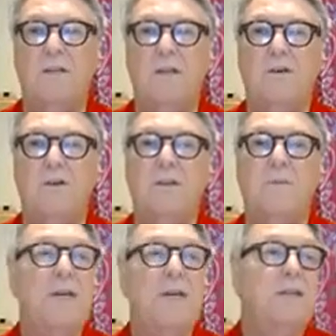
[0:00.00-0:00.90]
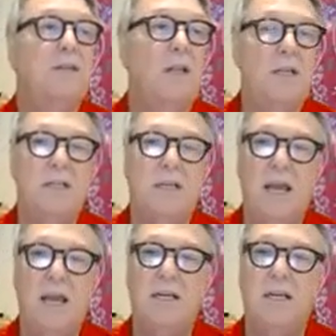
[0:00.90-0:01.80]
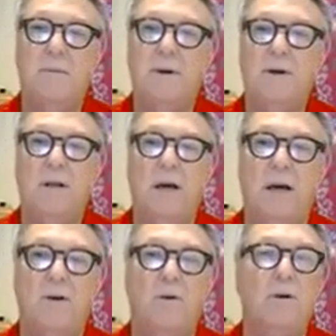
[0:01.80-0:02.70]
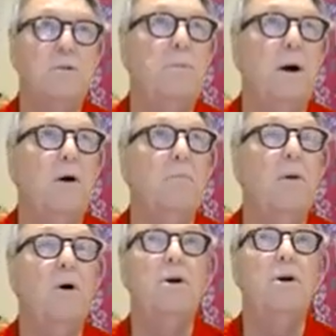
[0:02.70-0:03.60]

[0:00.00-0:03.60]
loads. So let's take a typical 100-horsepower motor,